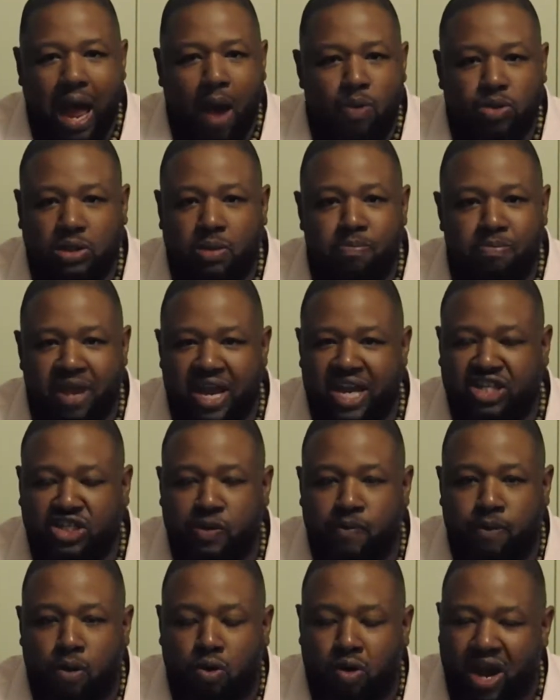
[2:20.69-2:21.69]
I was a
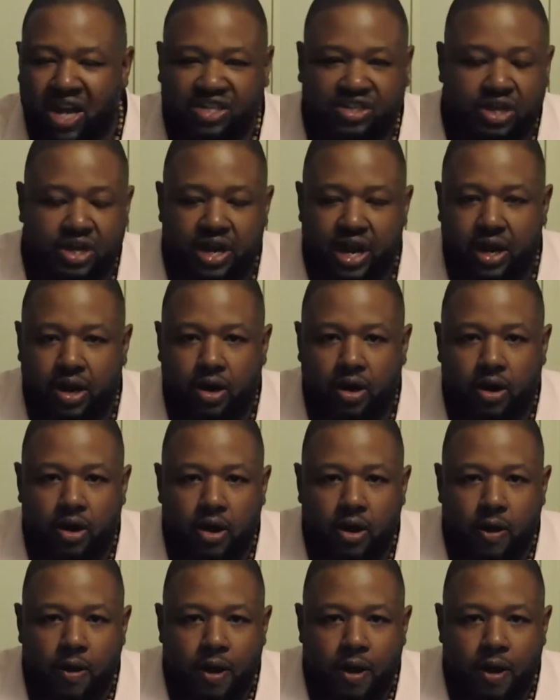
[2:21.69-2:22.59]
master procrastinator.